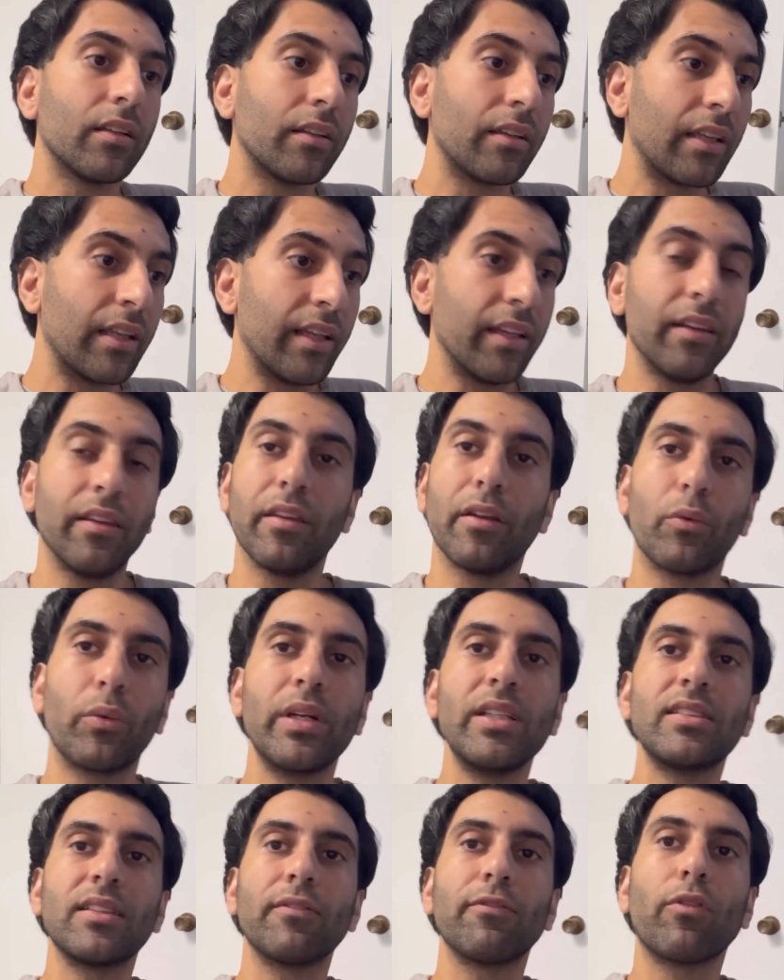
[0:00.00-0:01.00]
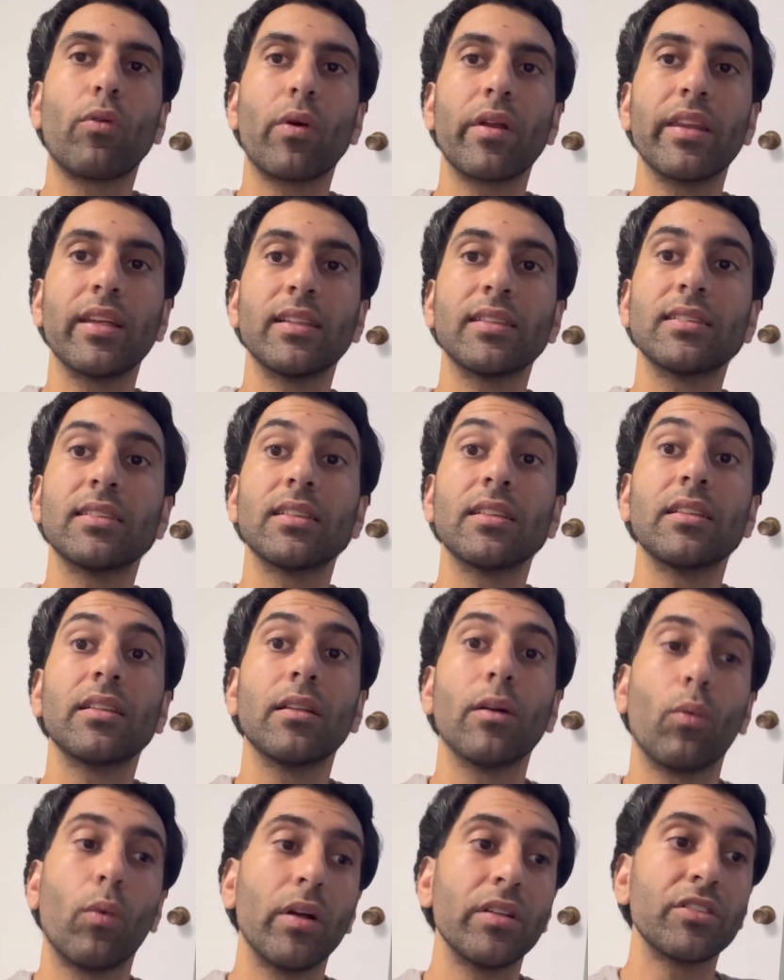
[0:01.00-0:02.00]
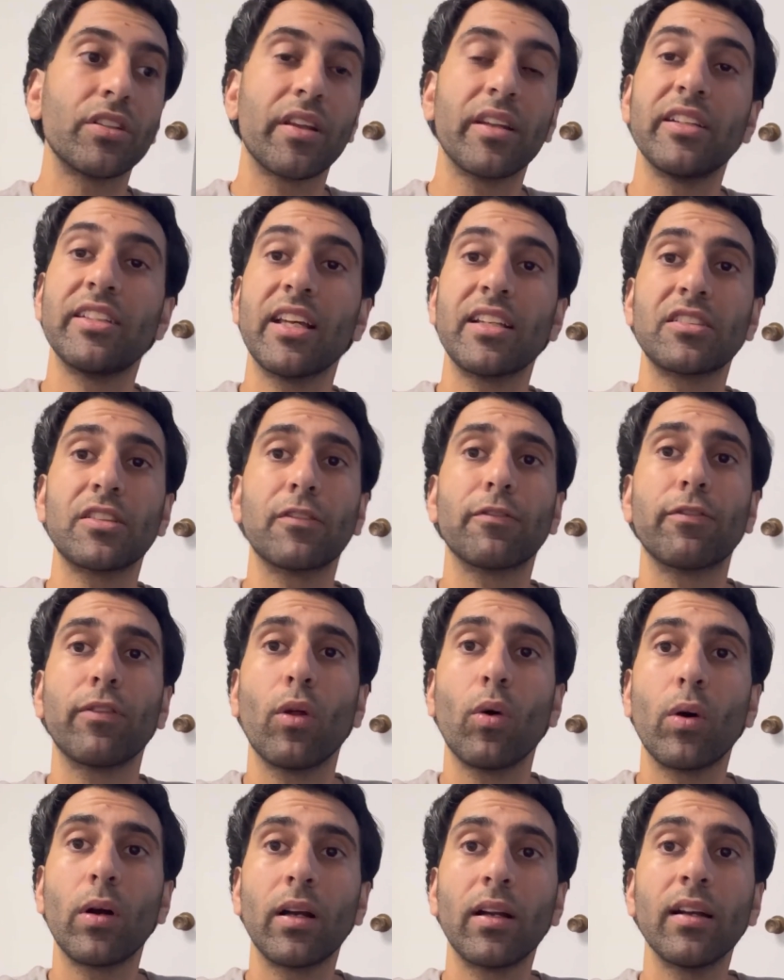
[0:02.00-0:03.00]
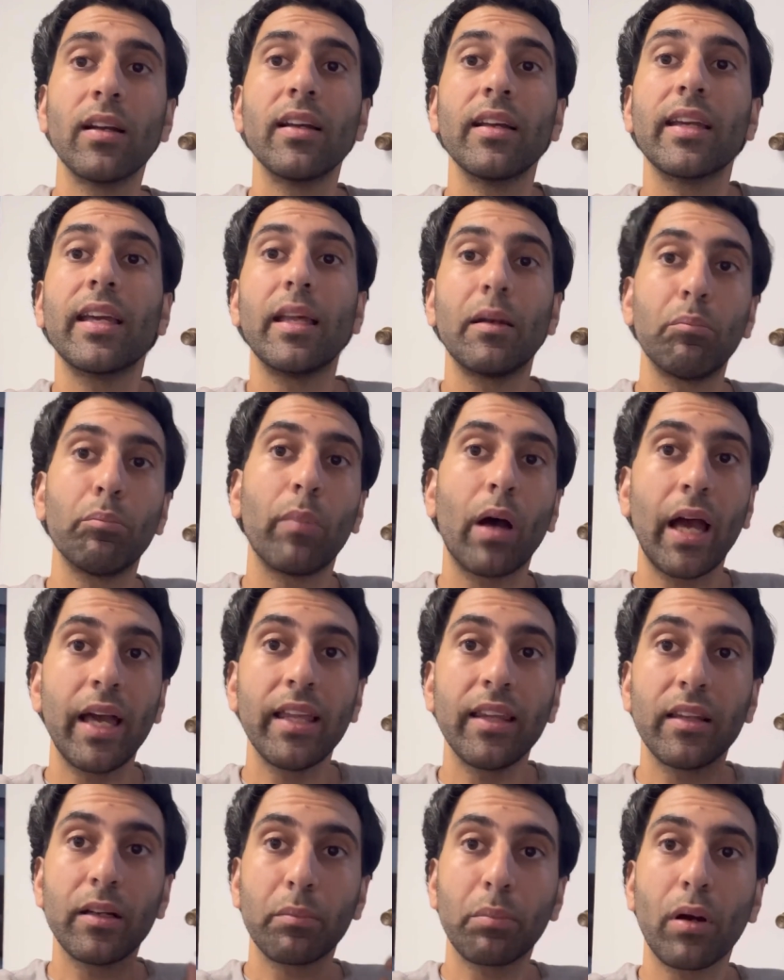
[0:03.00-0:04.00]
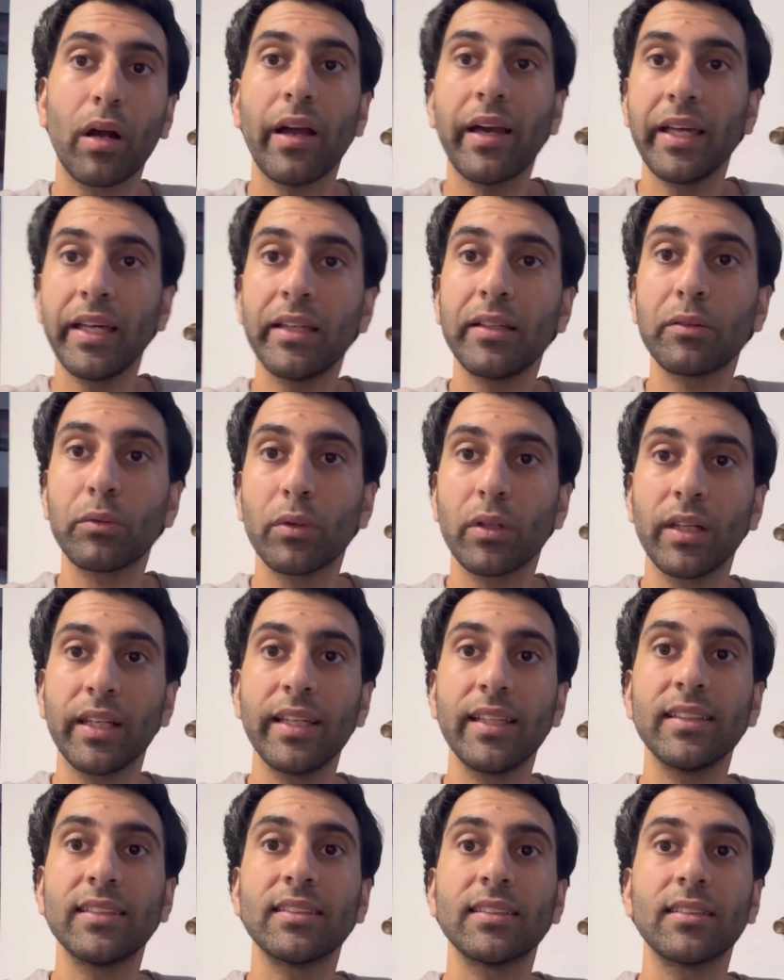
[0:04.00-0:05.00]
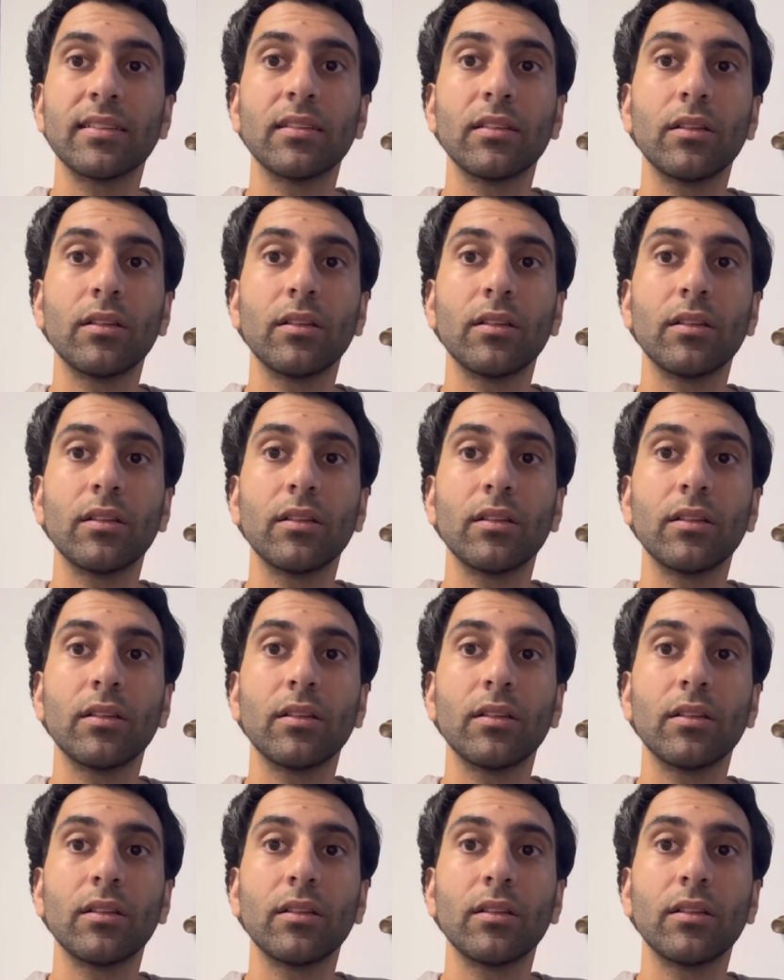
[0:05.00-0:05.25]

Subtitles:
And the reason for this, the ones on the desert floor can bite their prey, release,